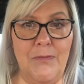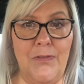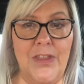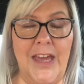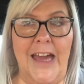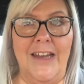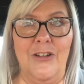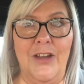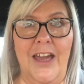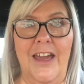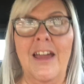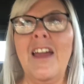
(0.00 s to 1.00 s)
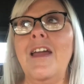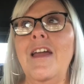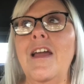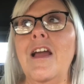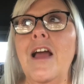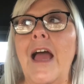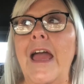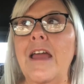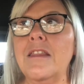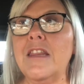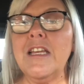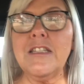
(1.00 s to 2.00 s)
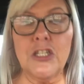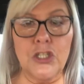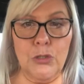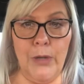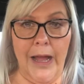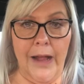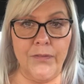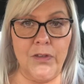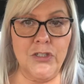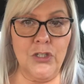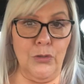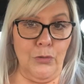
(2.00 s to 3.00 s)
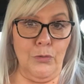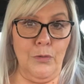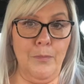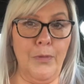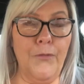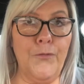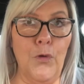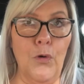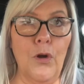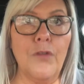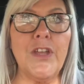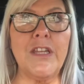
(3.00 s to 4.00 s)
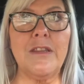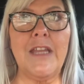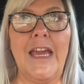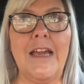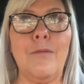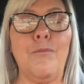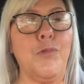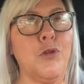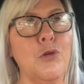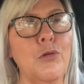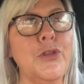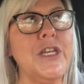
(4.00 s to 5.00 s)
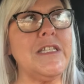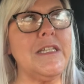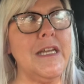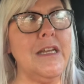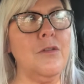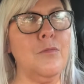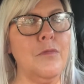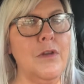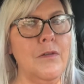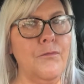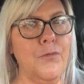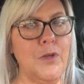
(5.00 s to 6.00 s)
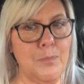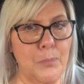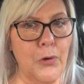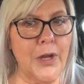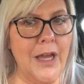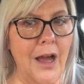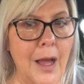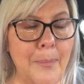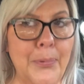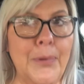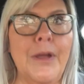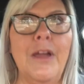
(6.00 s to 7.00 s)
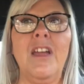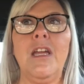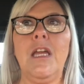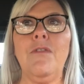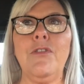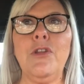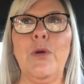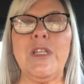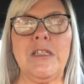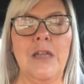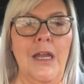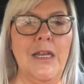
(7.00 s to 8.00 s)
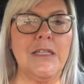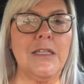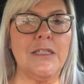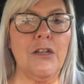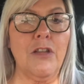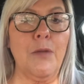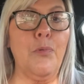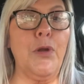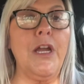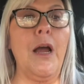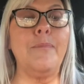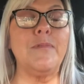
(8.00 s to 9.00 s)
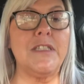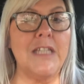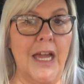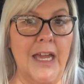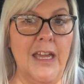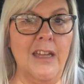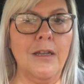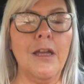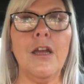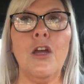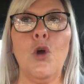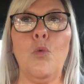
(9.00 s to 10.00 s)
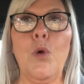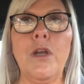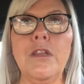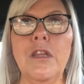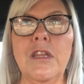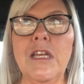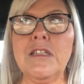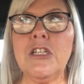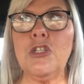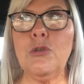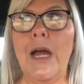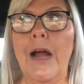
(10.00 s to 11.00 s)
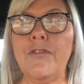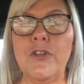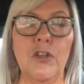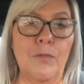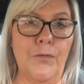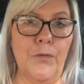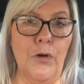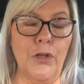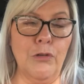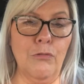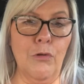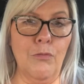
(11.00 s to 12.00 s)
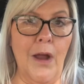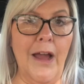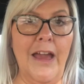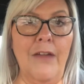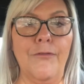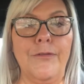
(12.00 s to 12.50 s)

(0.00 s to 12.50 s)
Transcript: for that. Okay, and things that you have to do before that they threw this in with pre-op, even though it's not necessarily pre-op diet. One of the things that you have to do before you arrive,